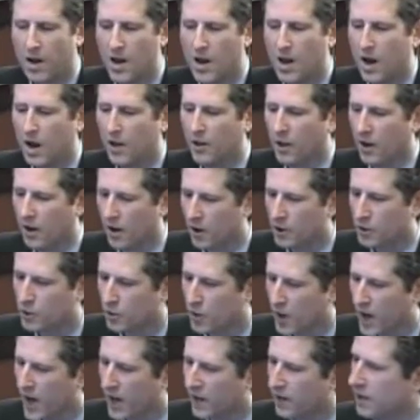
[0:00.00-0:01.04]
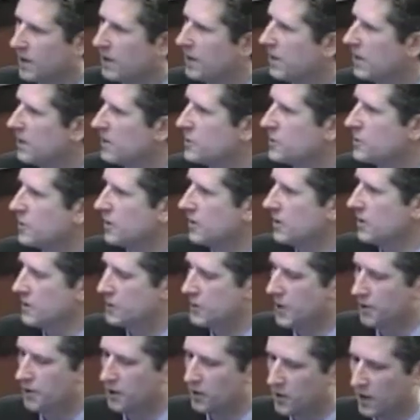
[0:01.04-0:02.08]
And the harsh reality is
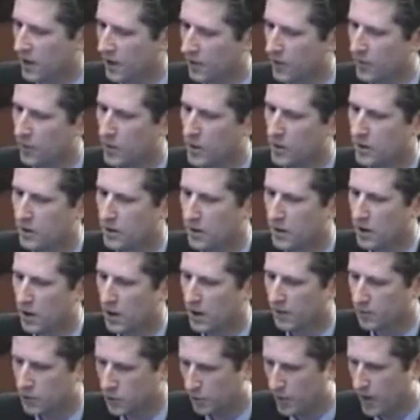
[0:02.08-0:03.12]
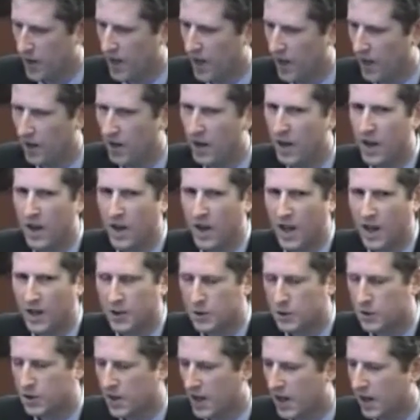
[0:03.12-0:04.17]
that the government of Japan
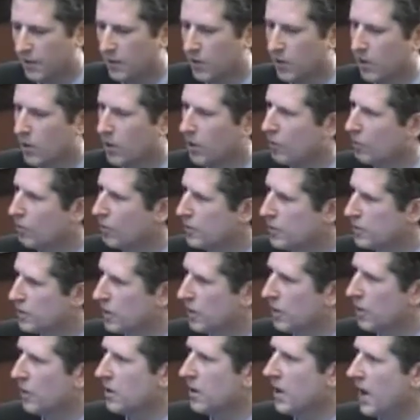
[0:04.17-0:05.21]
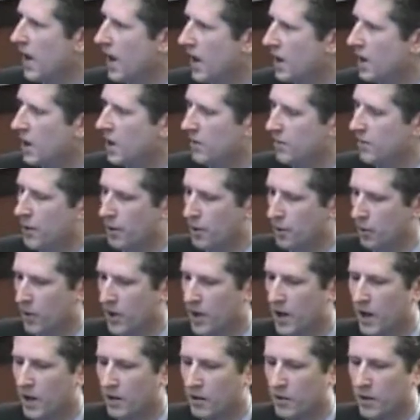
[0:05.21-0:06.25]
has never returned any of the
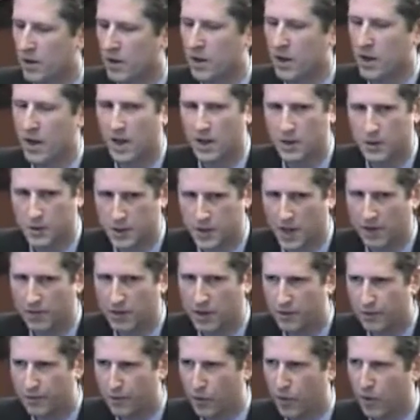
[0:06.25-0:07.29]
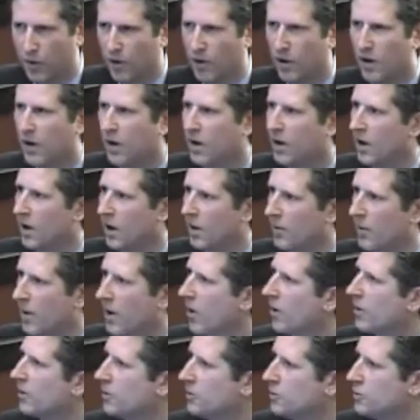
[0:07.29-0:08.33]
374
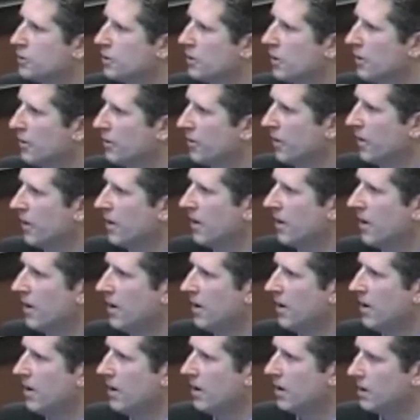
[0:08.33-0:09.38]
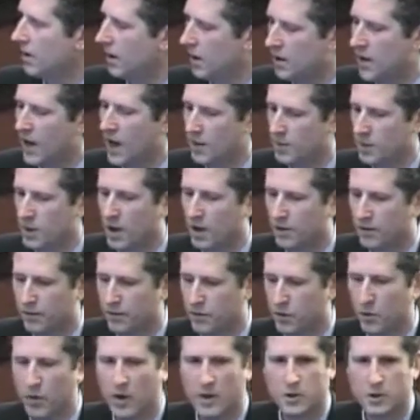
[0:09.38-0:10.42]
American children kidnapped off
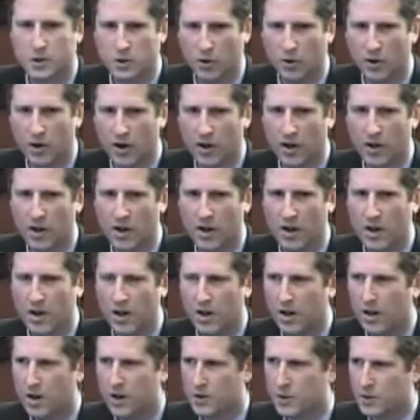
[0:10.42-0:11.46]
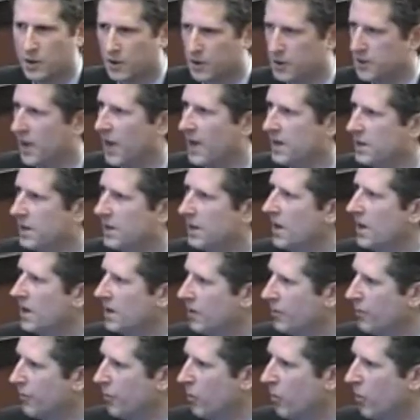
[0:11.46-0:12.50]
of U.S. soil since
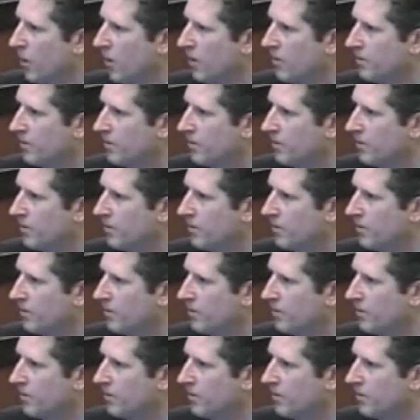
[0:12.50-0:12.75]
1994.